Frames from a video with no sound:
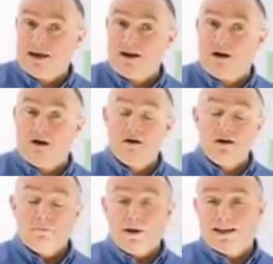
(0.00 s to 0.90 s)
They are
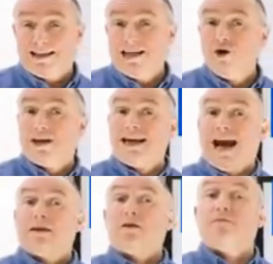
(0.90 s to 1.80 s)
basically
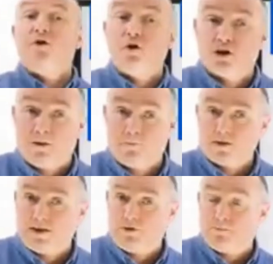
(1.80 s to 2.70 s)
looking at the future,
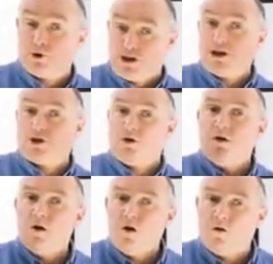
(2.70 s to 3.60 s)
giving
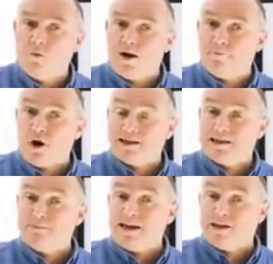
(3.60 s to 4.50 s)
prediction of where
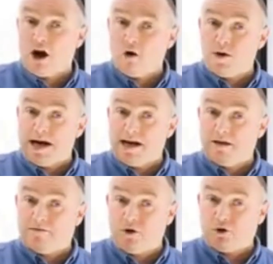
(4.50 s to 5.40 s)
prices may go
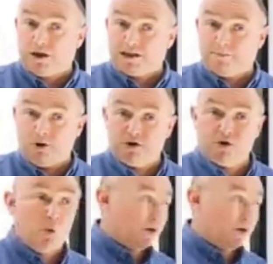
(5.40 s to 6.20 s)
in the future as opposed to